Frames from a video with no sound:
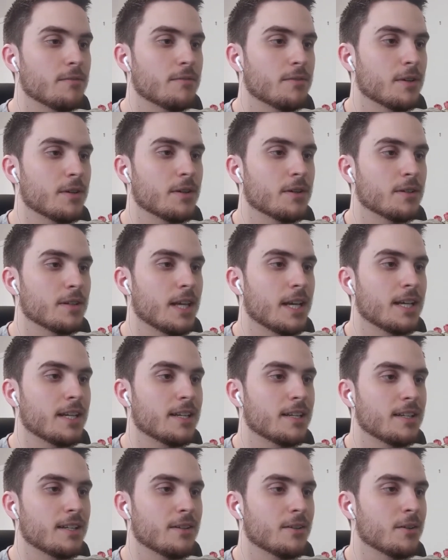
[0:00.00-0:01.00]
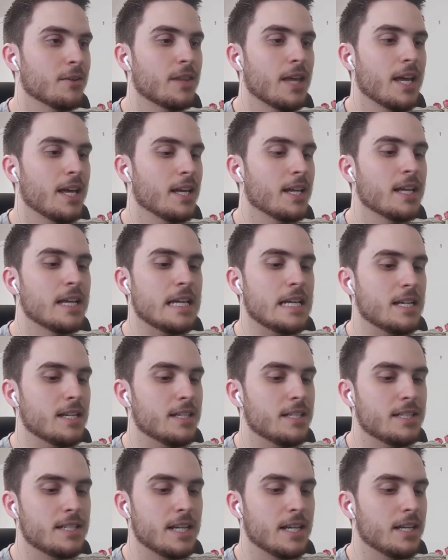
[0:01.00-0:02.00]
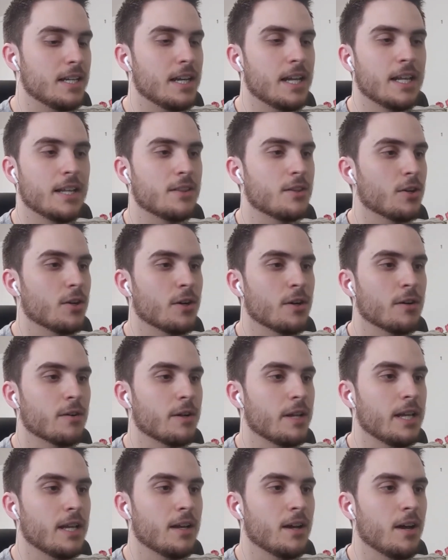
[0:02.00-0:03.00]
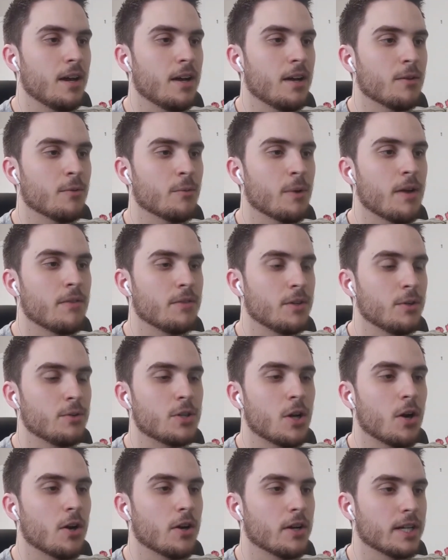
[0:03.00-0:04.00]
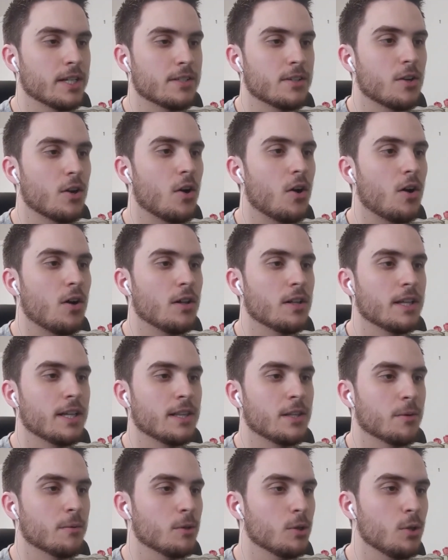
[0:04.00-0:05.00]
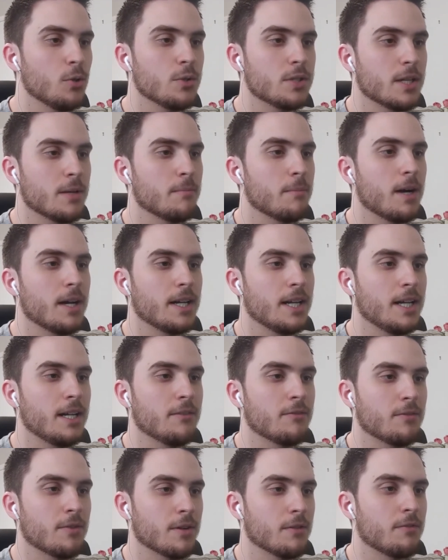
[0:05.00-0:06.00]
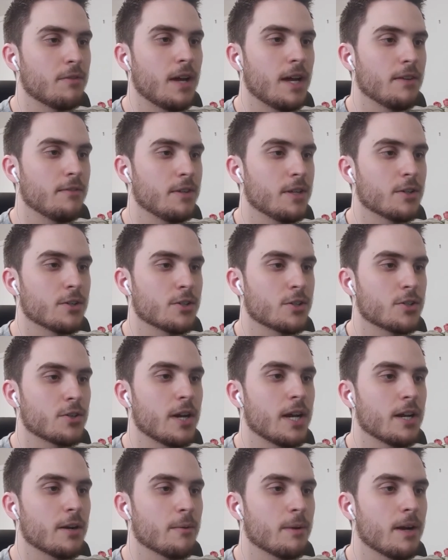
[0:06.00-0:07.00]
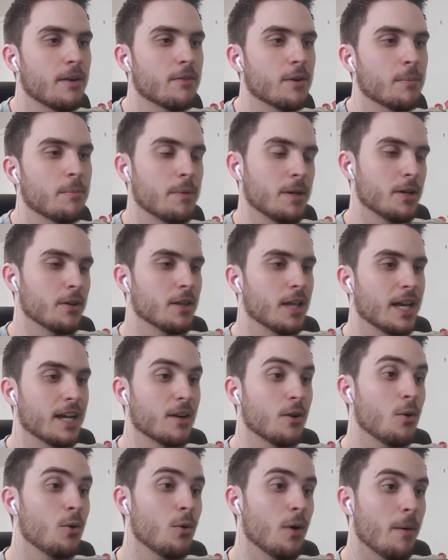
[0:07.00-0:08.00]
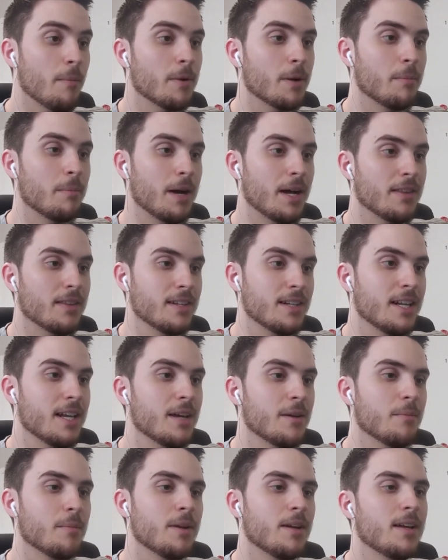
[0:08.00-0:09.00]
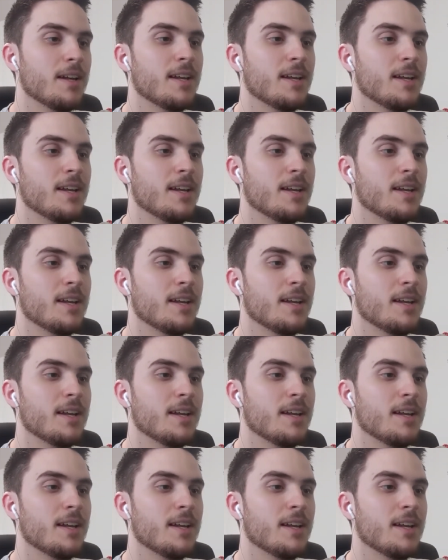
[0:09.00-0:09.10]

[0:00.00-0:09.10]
for or they didn't hit their revenue targets at all and they're losing money for 5 years straight or whatever. But you're like, ooh, I'm going to buy the dip.